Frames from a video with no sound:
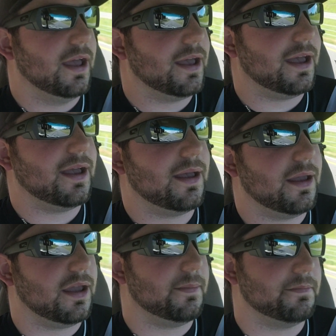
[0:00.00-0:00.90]

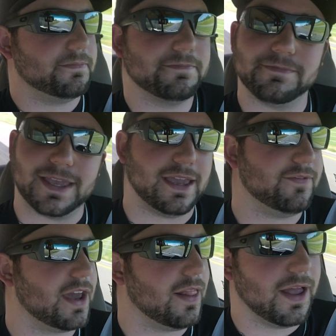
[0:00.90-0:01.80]

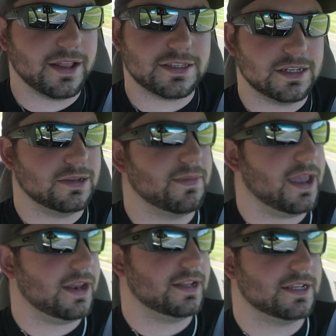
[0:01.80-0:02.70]
I've got a lot to do,
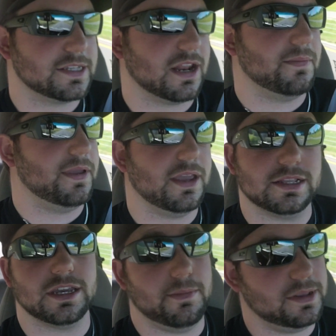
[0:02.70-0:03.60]
man, and it's gonna
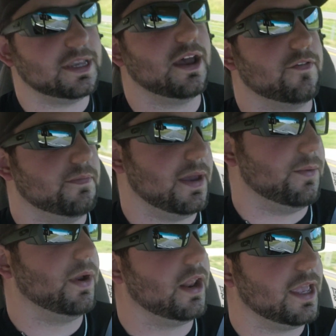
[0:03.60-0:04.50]
be tough, but
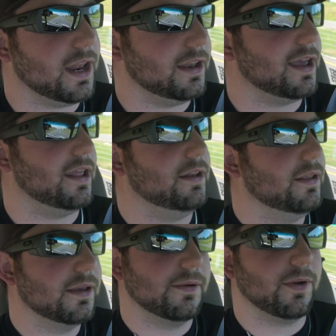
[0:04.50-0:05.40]
we're gonna get it
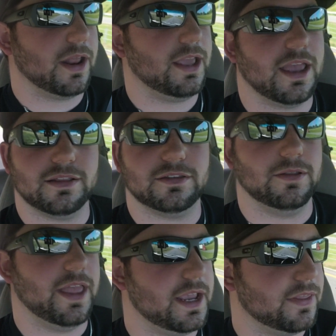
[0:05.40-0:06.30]
done. We're gonna get
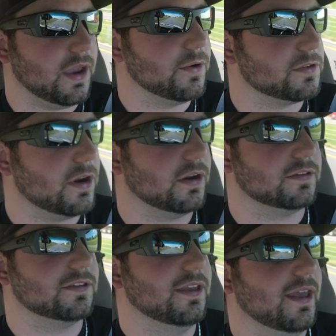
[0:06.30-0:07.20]
to Lake of the
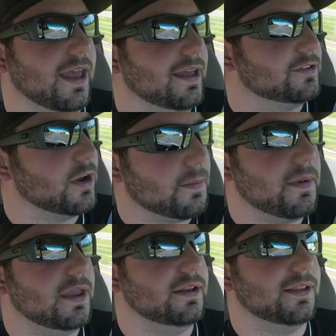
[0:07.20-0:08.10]
Ozarks truck
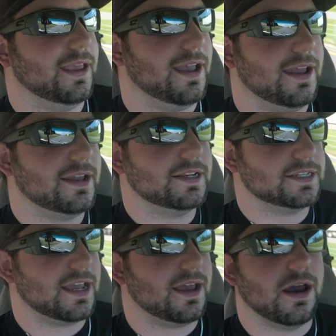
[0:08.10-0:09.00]
meet, and
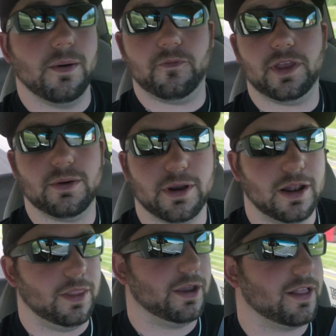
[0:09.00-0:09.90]
hopefully we're
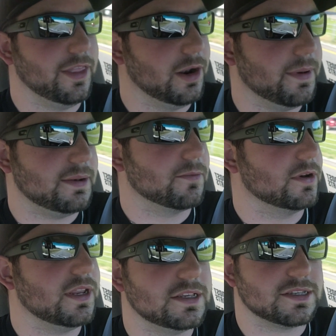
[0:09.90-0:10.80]
gonna look a little bit
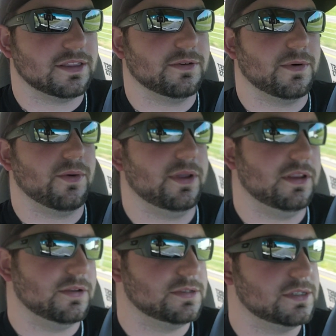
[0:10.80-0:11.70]
more decent than what we do.